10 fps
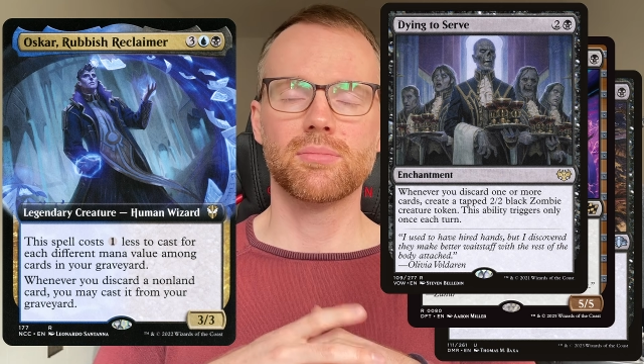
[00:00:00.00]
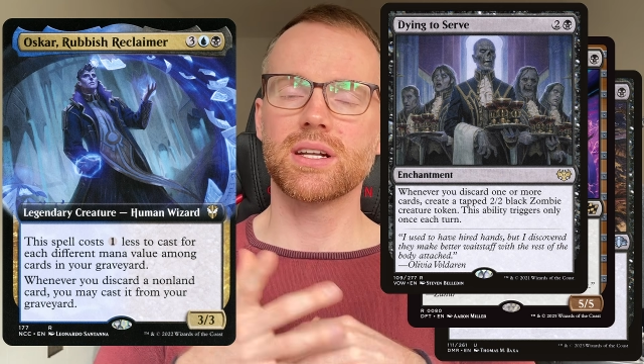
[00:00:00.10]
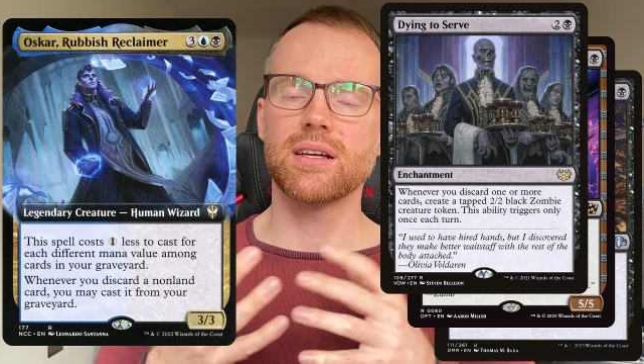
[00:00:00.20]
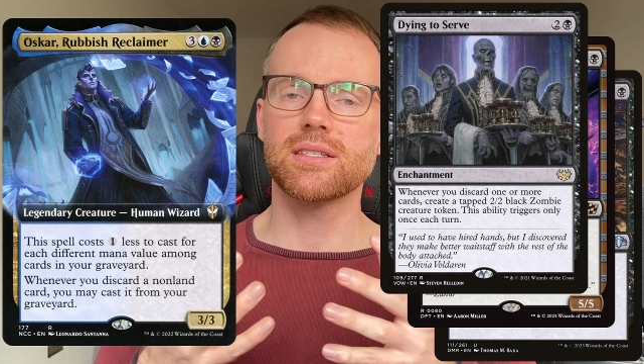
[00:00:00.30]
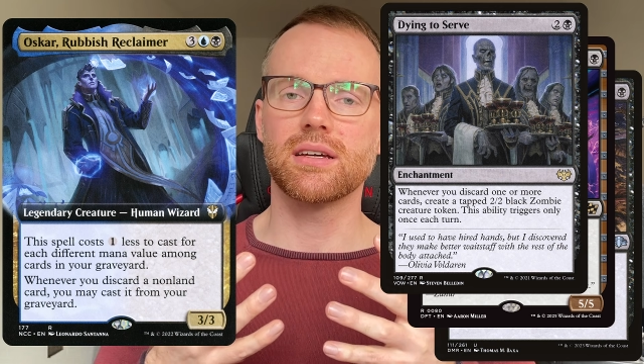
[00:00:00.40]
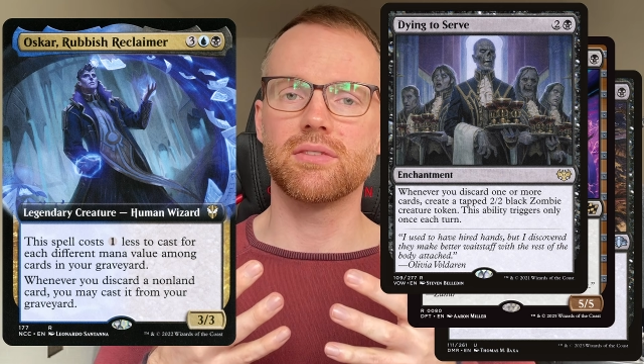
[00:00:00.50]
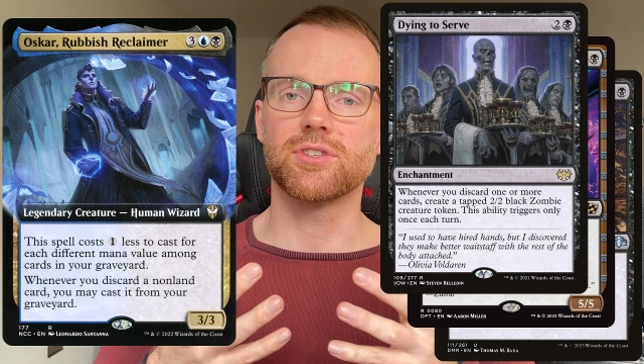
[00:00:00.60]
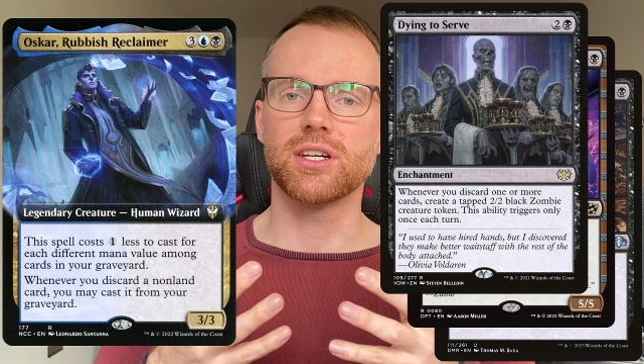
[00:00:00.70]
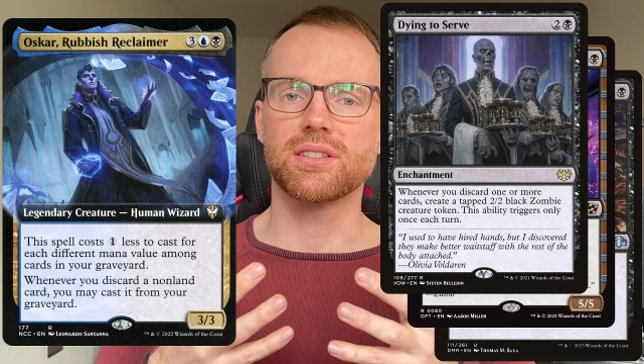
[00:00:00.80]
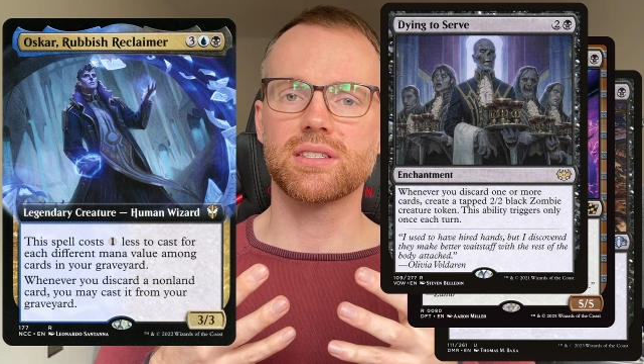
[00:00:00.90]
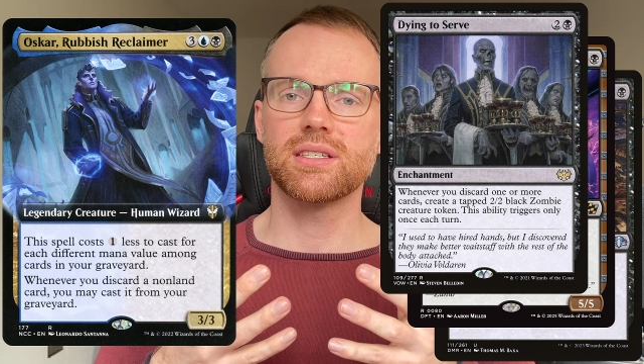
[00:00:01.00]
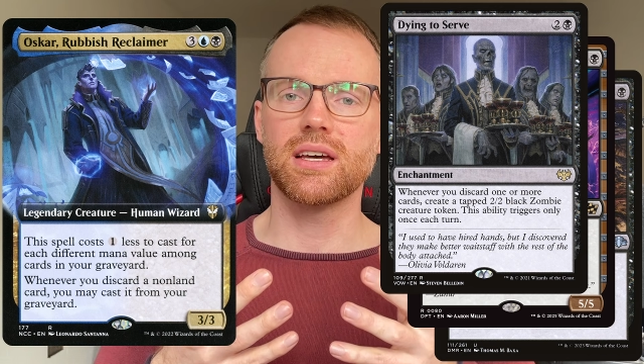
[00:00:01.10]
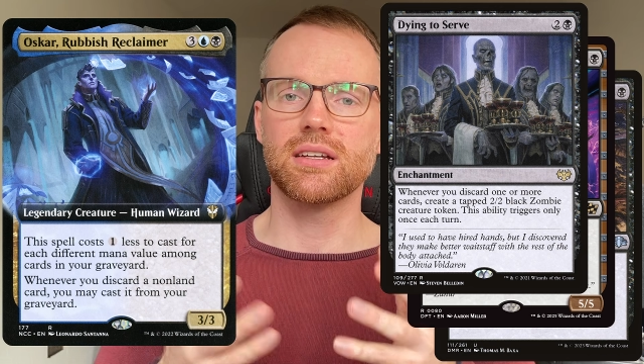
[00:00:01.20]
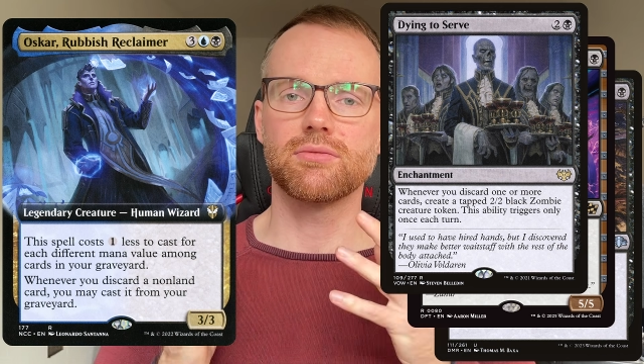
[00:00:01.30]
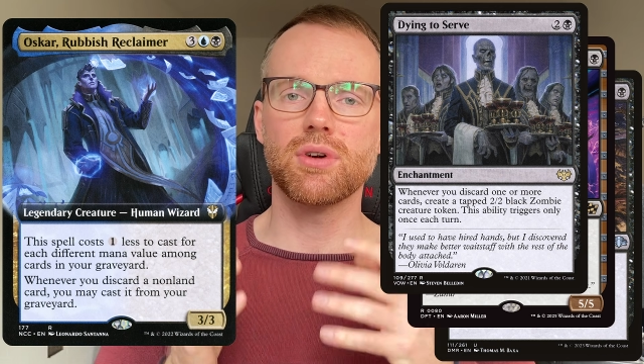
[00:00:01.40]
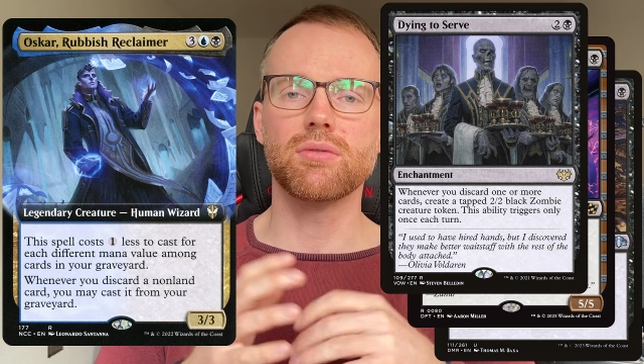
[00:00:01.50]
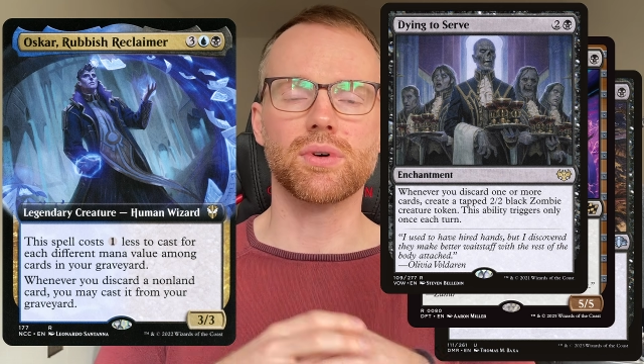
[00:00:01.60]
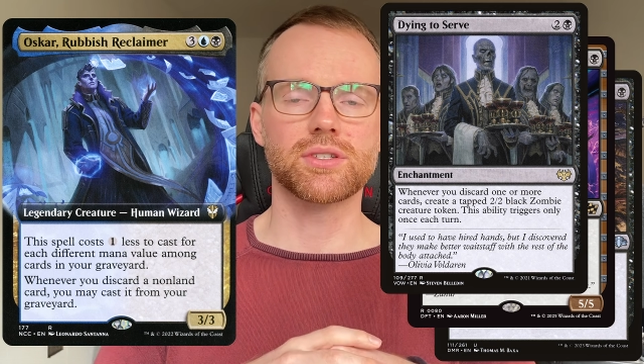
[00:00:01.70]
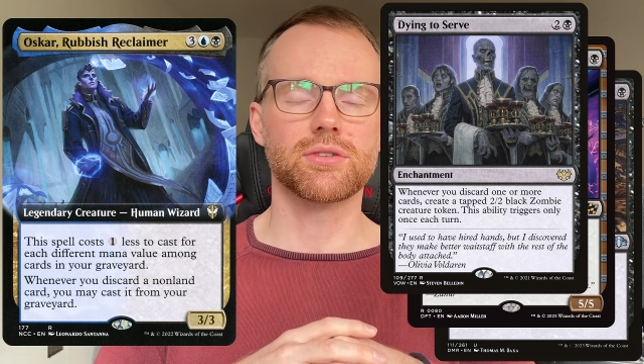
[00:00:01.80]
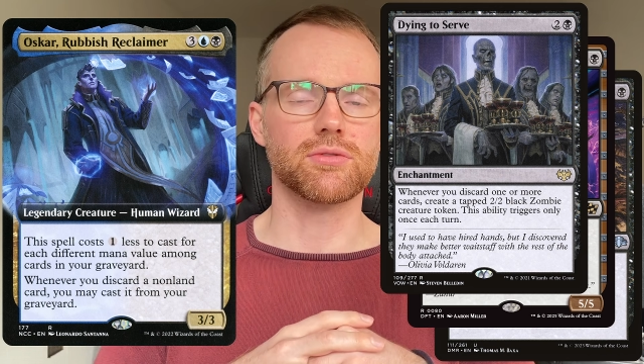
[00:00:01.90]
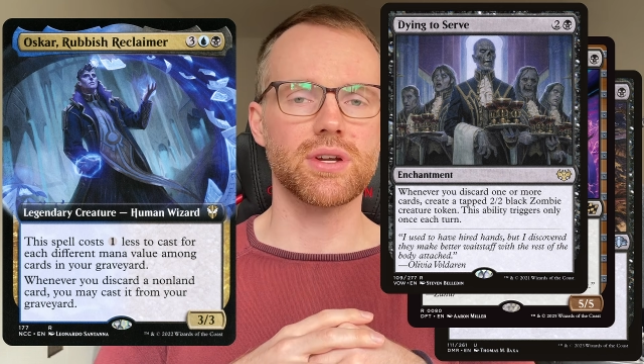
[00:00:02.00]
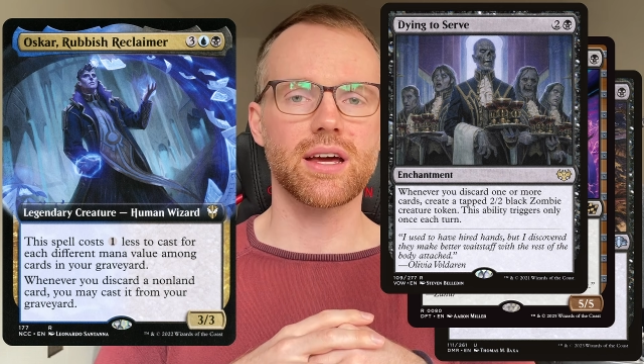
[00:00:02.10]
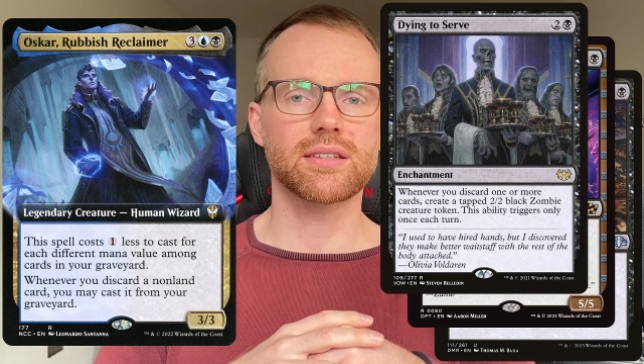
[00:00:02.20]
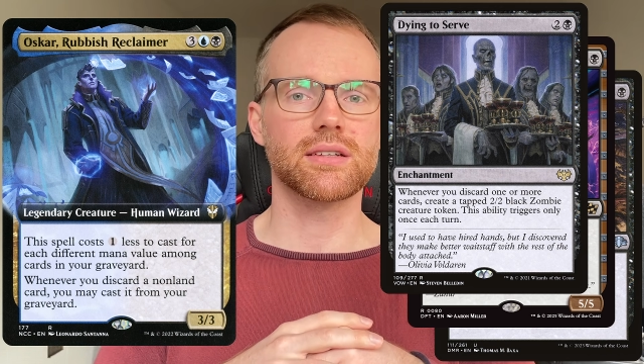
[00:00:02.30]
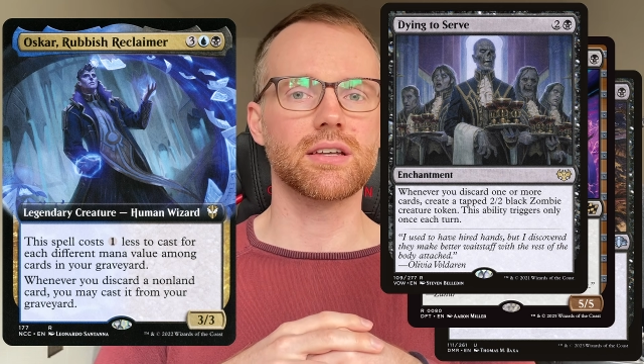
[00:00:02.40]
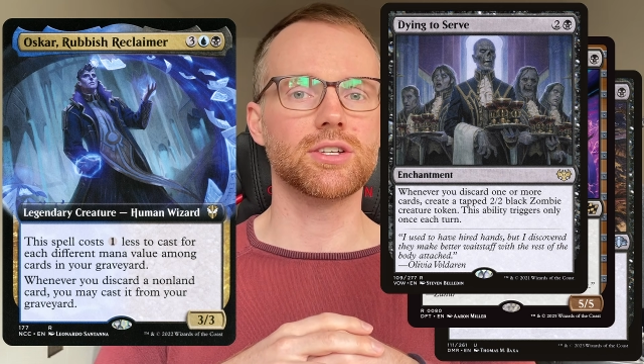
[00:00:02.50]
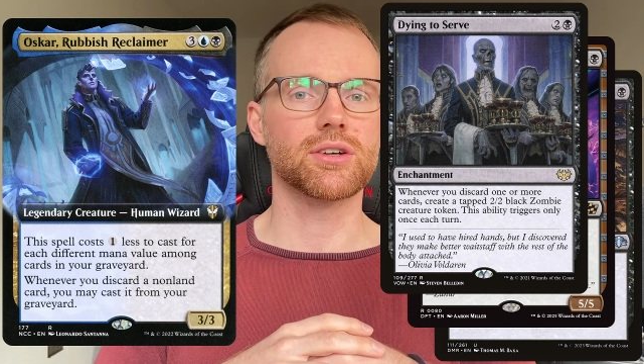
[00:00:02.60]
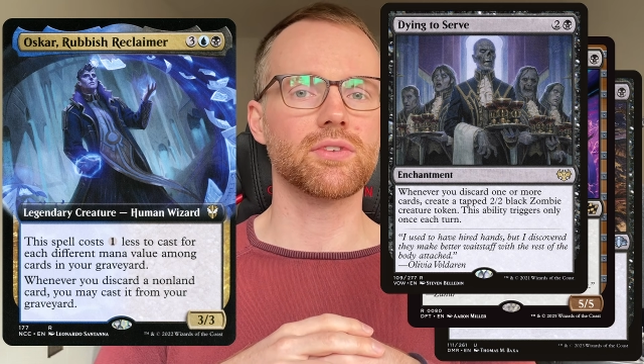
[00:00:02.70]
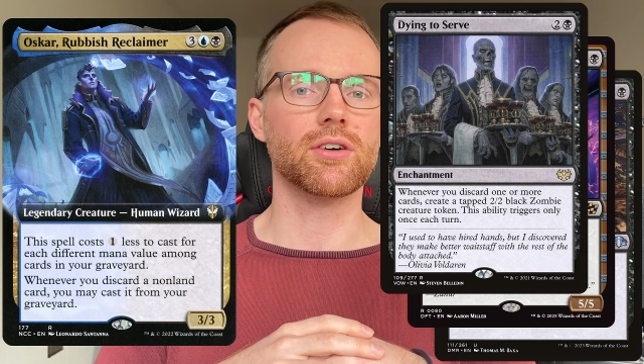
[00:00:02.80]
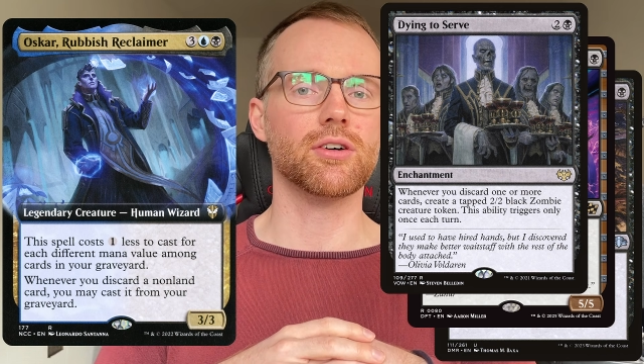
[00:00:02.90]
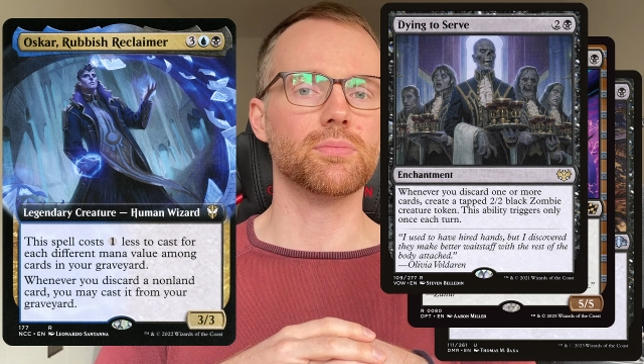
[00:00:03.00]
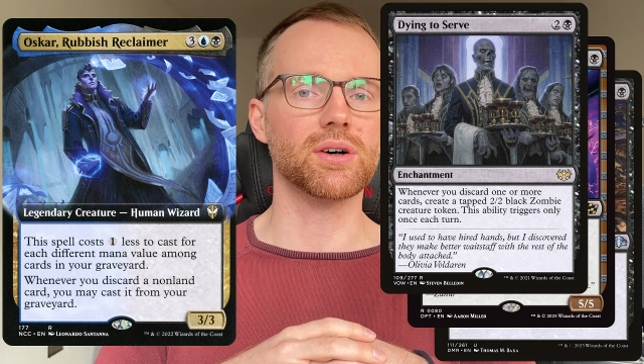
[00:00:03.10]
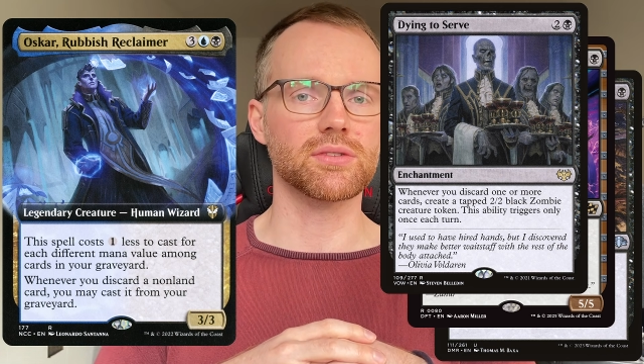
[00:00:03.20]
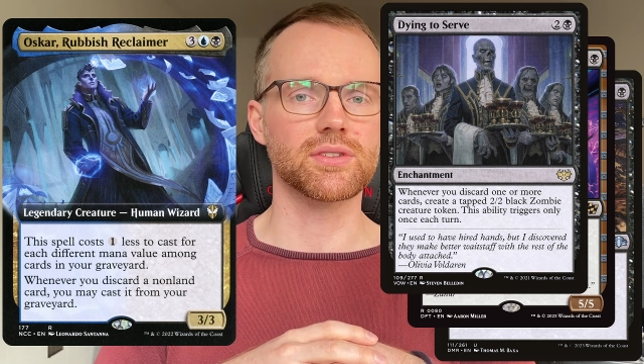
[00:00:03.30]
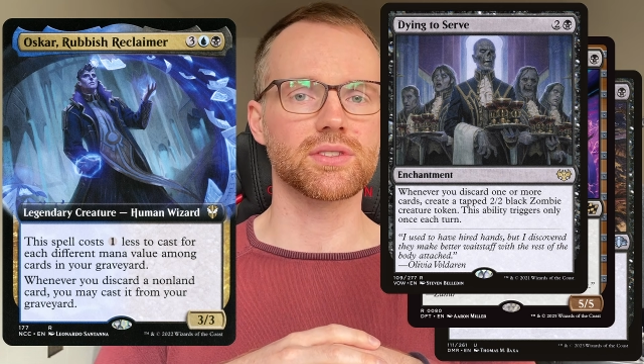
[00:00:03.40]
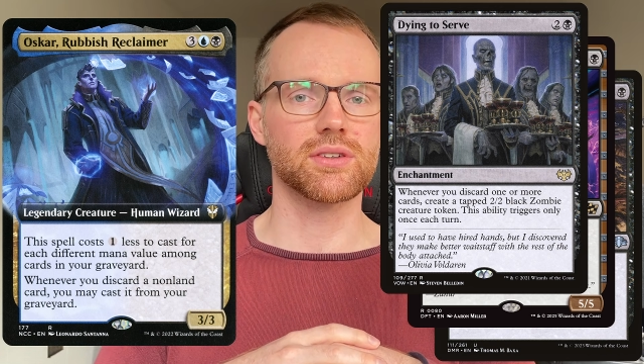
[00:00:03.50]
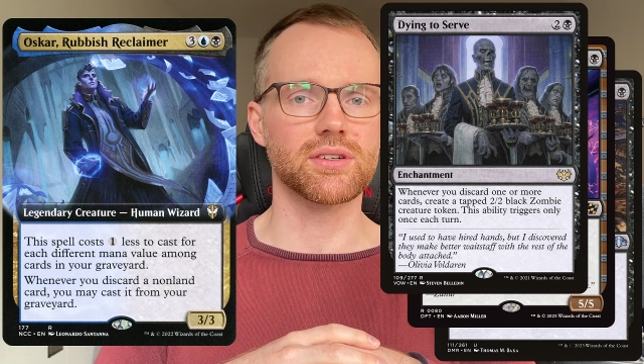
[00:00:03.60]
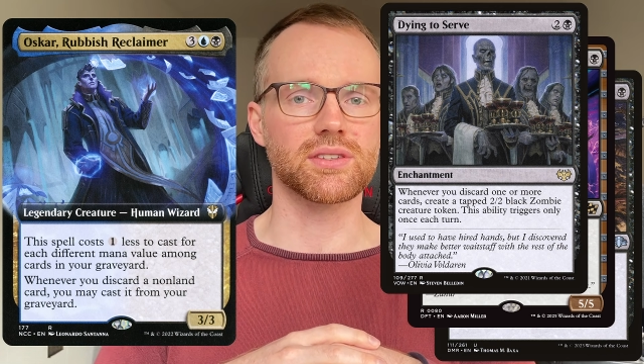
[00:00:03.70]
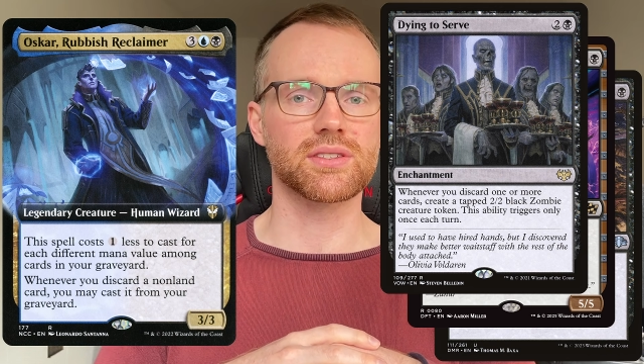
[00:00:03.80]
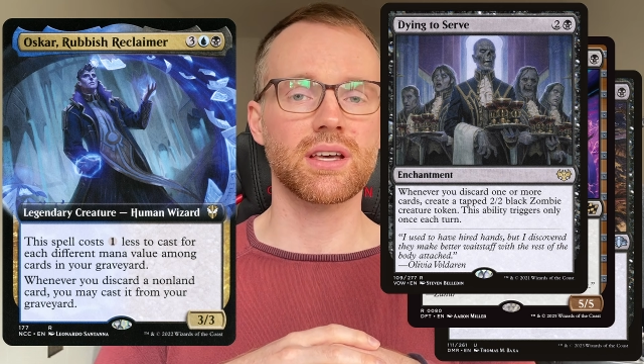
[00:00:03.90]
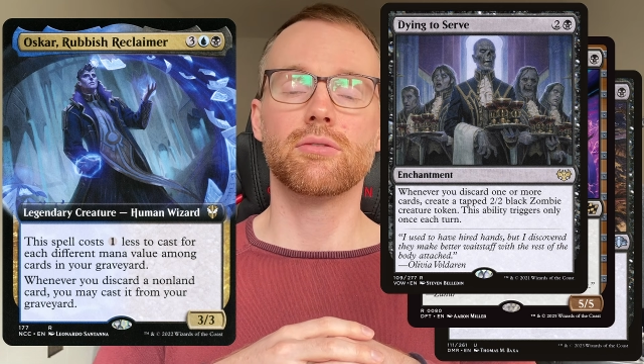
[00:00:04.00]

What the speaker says: but as I have just said, we want to react in each of our opponent's turns,